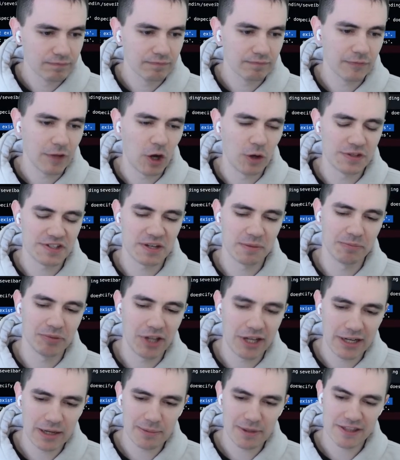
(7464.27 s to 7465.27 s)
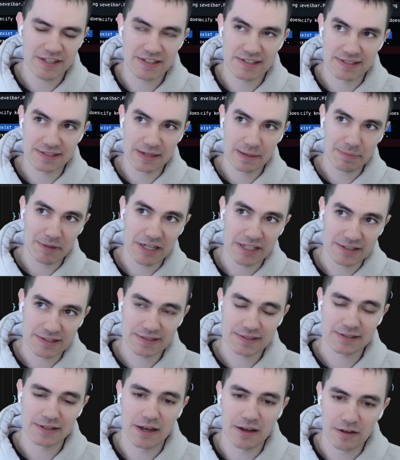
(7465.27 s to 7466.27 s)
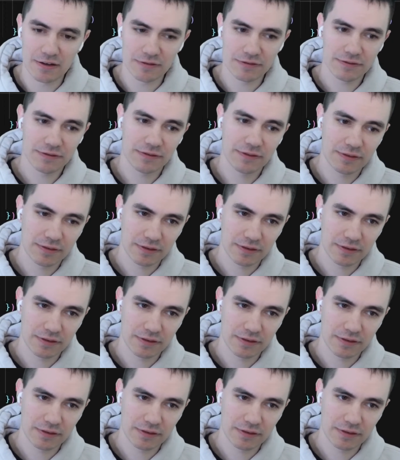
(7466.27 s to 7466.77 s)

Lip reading: Oh, it's complaining about the snippet itself.